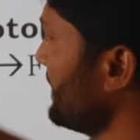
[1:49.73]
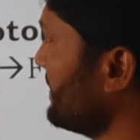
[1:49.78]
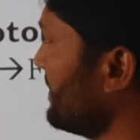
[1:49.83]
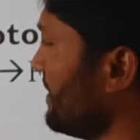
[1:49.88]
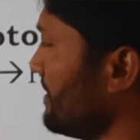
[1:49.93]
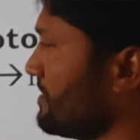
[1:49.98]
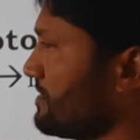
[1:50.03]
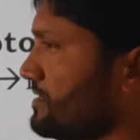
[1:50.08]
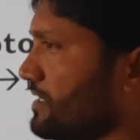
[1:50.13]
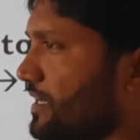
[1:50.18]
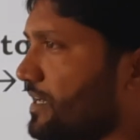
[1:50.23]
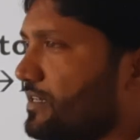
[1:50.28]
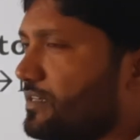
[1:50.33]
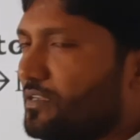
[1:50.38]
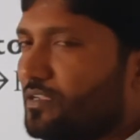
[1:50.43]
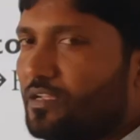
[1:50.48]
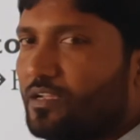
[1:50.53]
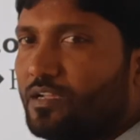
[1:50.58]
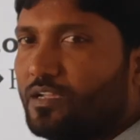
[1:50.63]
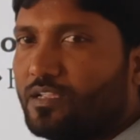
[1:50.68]
right hand
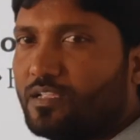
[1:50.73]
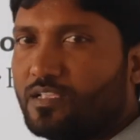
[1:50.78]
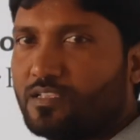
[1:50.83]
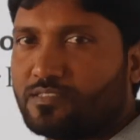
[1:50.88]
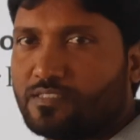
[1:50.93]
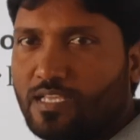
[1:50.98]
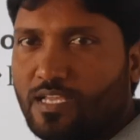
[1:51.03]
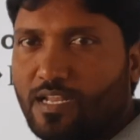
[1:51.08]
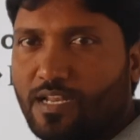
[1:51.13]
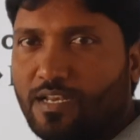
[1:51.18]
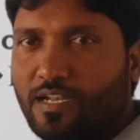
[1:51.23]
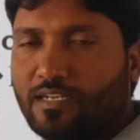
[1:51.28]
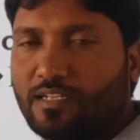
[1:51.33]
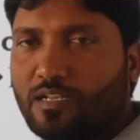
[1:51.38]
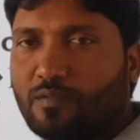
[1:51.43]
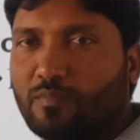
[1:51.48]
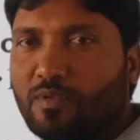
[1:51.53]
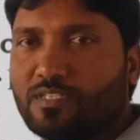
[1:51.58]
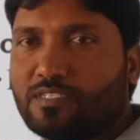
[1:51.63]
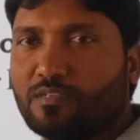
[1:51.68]
side, is there any
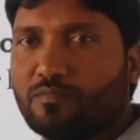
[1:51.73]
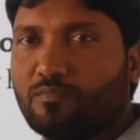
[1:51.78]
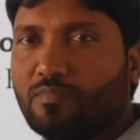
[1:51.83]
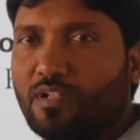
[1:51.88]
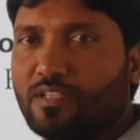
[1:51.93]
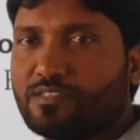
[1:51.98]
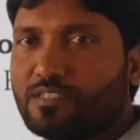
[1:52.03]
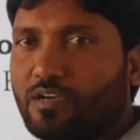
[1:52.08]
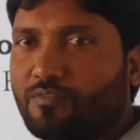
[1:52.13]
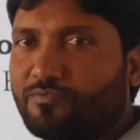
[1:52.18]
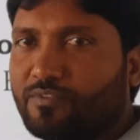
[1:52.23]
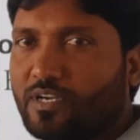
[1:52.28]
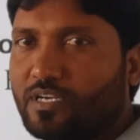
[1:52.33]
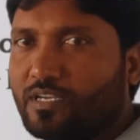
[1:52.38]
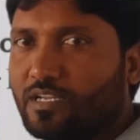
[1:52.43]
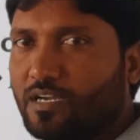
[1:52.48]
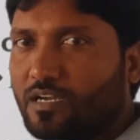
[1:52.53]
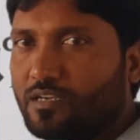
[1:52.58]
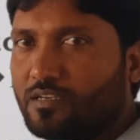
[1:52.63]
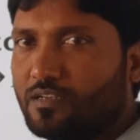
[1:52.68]
terminal symbols after
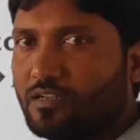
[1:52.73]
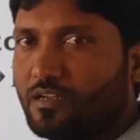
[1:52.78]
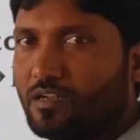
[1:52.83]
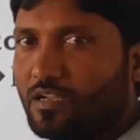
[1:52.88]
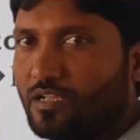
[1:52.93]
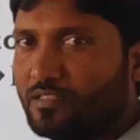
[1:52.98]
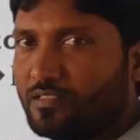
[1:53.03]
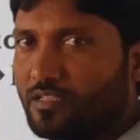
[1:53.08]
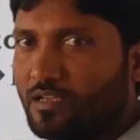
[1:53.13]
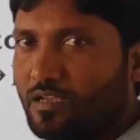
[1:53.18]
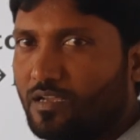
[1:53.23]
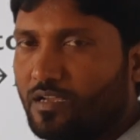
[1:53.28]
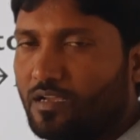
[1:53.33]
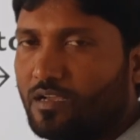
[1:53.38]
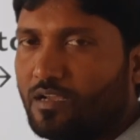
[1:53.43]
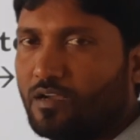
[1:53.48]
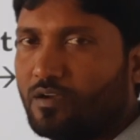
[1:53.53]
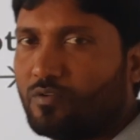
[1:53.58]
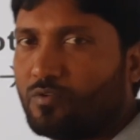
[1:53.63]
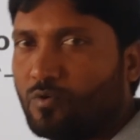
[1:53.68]
that in the
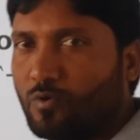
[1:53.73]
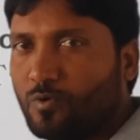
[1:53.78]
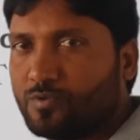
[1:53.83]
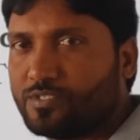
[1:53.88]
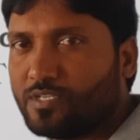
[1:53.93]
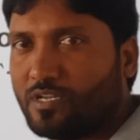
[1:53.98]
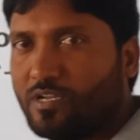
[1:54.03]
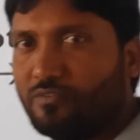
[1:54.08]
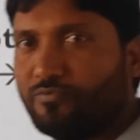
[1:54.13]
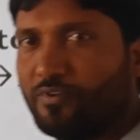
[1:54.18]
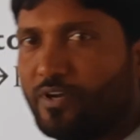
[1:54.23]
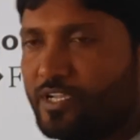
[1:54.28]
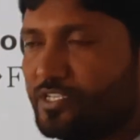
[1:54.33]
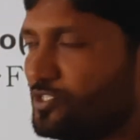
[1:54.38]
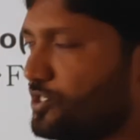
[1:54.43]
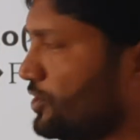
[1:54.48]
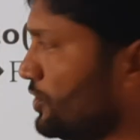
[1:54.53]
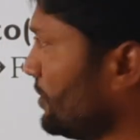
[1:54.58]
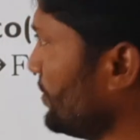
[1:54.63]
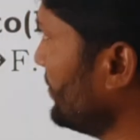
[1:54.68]
closure of
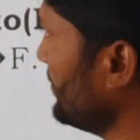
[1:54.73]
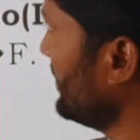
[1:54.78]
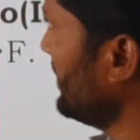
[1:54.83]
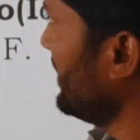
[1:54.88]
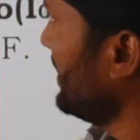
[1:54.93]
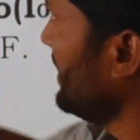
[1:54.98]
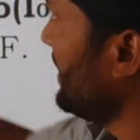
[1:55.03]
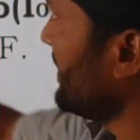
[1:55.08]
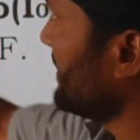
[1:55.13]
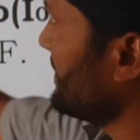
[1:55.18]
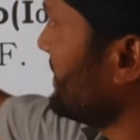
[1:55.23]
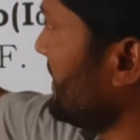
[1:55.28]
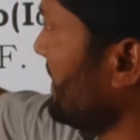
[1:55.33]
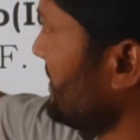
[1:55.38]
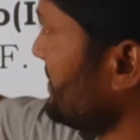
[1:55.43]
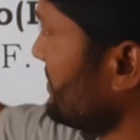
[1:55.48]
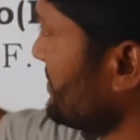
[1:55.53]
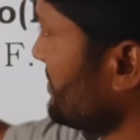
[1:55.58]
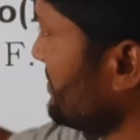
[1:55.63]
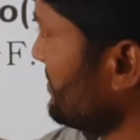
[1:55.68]
I0?
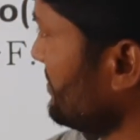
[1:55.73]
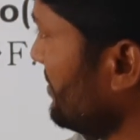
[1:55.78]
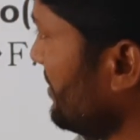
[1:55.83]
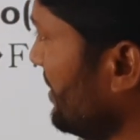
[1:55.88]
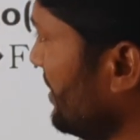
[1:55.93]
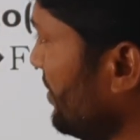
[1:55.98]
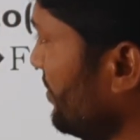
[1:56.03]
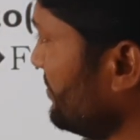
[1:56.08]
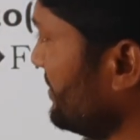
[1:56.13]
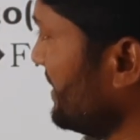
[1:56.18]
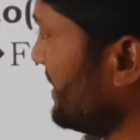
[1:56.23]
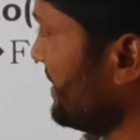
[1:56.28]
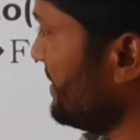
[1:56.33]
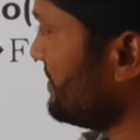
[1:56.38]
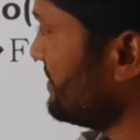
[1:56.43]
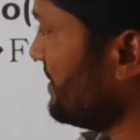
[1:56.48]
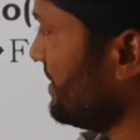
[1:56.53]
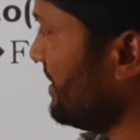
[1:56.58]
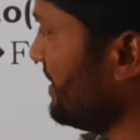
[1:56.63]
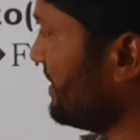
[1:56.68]
Yes, now there
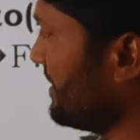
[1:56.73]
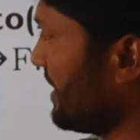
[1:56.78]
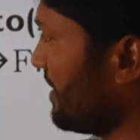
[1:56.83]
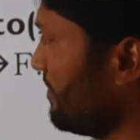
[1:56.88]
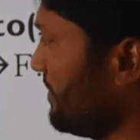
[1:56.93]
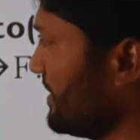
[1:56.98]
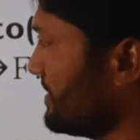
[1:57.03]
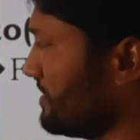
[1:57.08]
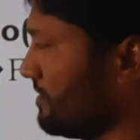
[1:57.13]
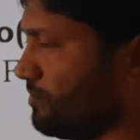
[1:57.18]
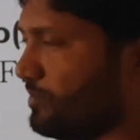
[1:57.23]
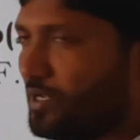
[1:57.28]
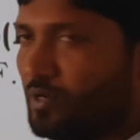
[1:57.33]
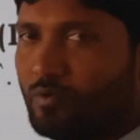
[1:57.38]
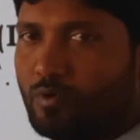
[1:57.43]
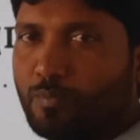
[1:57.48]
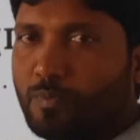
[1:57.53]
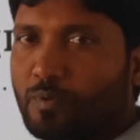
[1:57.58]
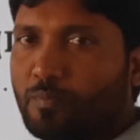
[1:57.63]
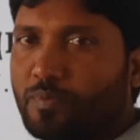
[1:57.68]
is a terminal
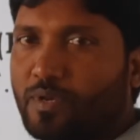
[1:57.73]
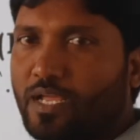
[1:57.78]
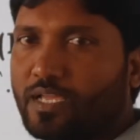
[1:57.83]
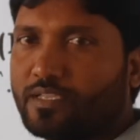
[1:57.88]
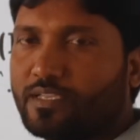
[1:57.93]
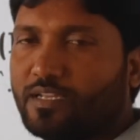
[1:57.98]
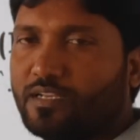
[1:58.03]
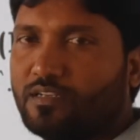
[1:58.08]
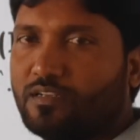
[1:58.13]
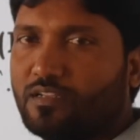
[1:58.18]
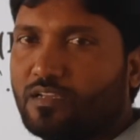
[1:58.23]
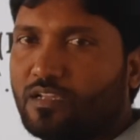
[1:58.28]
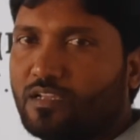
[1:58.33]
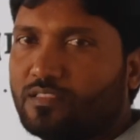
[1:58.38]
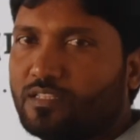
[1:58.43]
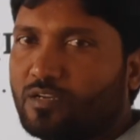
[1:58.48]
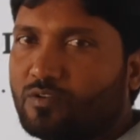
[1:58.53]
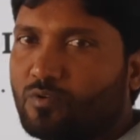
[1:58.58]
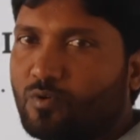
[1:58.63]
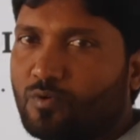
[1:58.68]
symbol open bracket
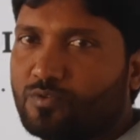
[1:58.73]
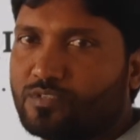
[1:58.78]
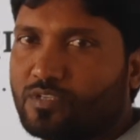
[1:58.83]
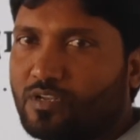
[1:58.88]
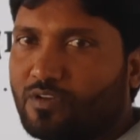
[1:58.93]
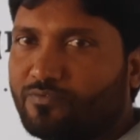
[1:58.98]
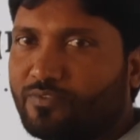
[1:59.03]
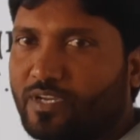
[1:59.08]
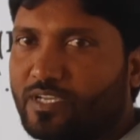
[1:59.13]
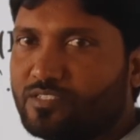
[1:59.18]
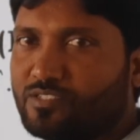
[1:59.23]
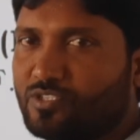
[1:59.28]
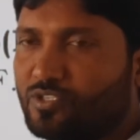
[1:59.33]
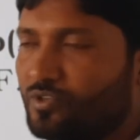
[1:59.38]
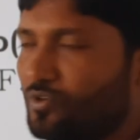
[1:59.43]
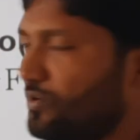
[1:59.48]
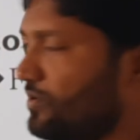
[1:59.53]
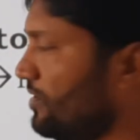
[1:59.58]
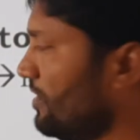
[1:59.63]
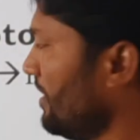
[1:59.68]
in the closure of
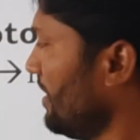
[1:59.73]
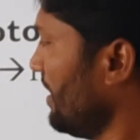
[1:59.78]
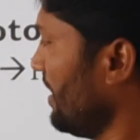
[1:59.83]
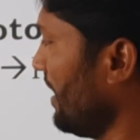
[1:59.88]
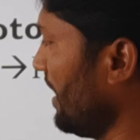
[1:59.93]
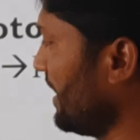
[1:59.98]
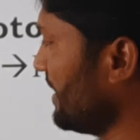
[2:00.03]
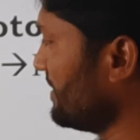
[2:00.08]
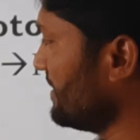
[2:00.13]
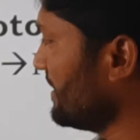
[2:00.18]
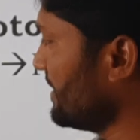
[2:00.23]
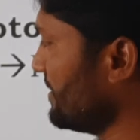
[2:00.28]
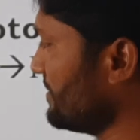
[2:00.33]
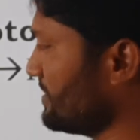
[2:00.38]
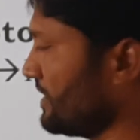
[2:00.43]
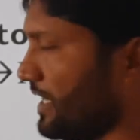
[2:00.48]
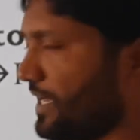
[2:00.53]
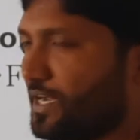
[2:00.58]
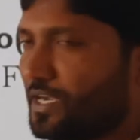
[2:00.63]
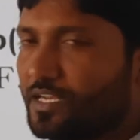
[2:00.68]
I0 and there
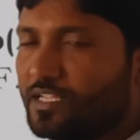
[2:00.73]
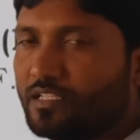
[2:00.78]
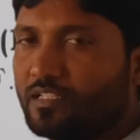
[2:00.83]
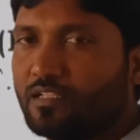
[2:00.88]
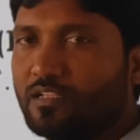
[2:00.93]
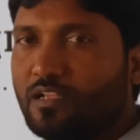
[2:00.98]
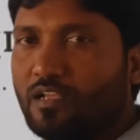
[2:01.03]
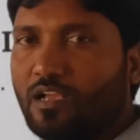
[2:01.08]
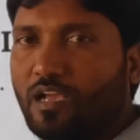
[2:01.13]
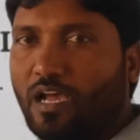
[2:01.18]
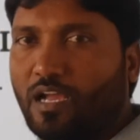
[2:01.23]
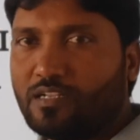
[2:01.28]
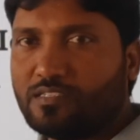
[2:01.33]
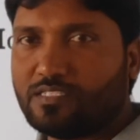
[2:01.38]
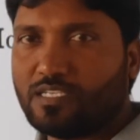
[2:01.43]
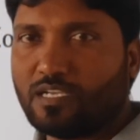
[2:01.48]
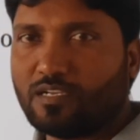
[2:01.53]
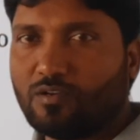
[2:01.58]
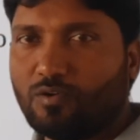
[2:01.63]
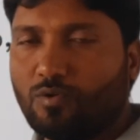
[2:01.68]
is a ID, and
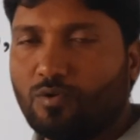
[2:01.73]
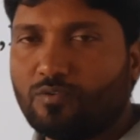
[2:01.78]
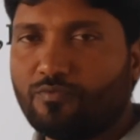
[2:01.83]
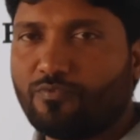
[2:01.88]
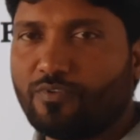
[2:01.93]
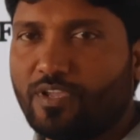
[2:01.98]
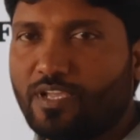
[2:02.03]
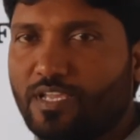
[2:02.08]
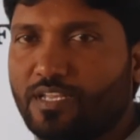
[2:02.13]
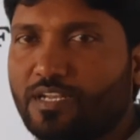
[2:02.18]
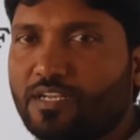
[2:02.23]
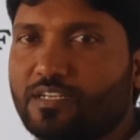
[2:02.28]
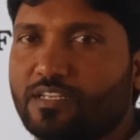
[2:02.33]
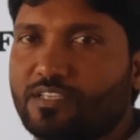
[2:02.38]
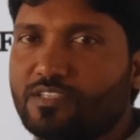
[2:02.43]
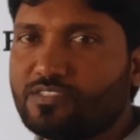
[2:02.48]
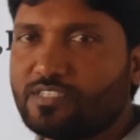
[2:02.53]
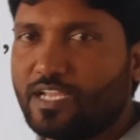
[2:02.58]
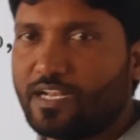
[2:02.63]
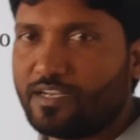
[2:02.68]
check out where it
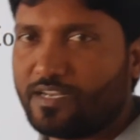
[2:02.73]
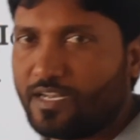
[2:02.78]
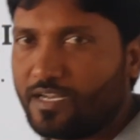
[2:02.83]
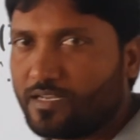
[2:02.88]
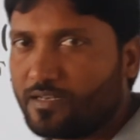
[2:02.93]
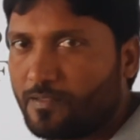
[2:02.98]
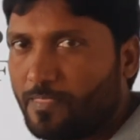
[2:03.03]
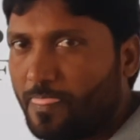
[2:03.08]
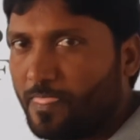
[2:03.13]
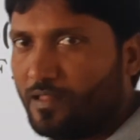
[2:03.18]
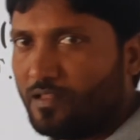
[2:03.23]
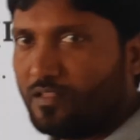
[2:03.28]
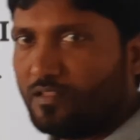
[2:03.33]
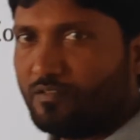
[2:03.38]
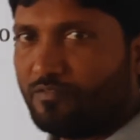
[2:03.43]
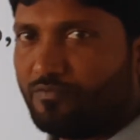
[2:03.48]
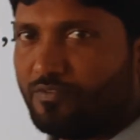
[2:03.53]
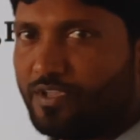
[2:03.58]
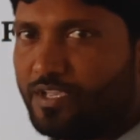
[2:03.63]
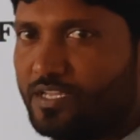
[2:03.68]
is ended.
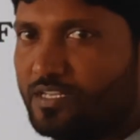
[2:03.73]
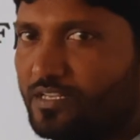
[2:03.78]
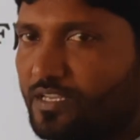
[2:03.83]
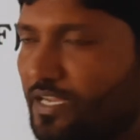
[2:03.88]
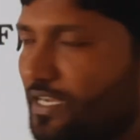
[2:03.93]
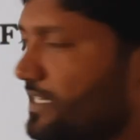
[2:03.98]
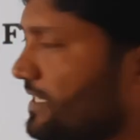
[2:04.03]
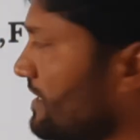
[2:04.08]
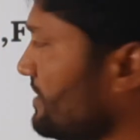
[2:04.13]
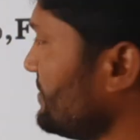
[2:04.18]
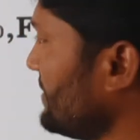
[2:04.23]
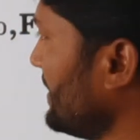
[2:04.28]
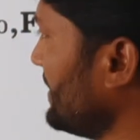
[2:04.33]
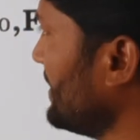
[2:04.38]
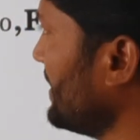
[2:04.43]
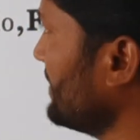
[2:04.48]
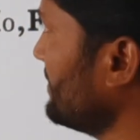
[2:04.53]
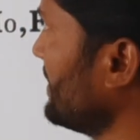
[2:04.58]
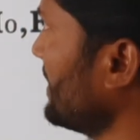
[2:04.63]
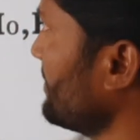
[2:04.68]

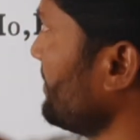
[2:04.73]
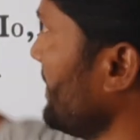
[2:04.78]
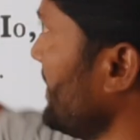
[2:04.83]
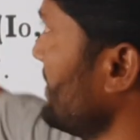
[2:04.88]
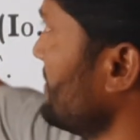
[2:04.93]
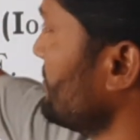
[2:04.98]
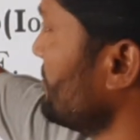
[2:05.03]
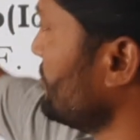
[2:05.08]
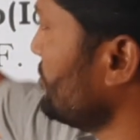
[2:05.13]
That means